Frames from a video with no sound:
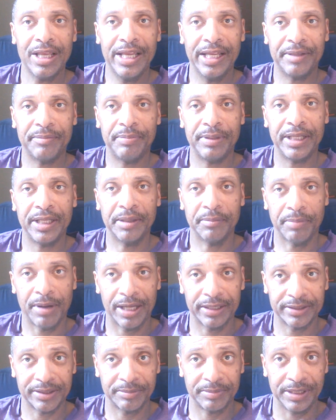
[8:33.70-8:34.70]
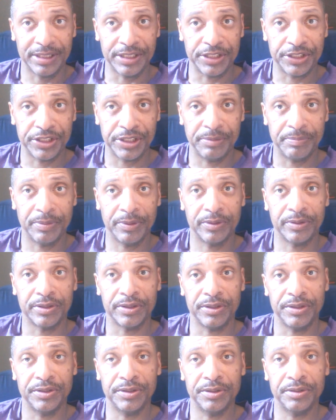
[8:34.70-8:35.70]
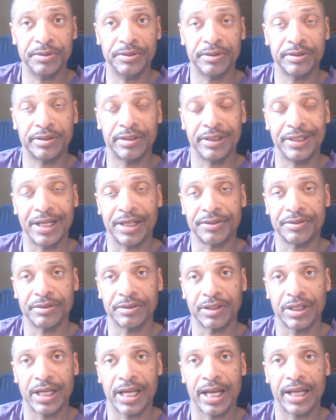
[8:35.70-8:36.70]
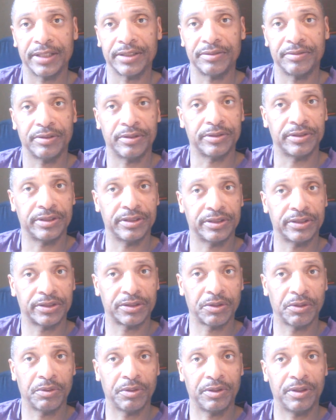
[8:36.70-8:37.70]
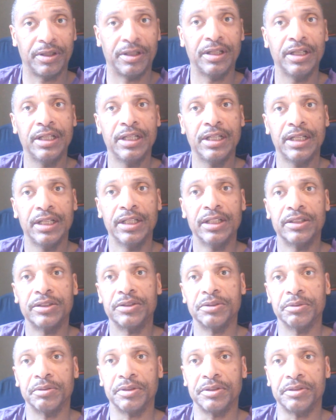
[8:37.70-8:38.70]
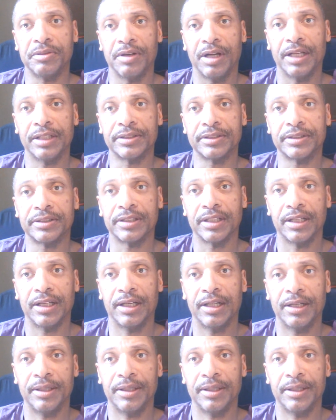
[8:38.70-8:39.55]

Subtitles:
it being possibly cheaper to use natural gas versus solar to address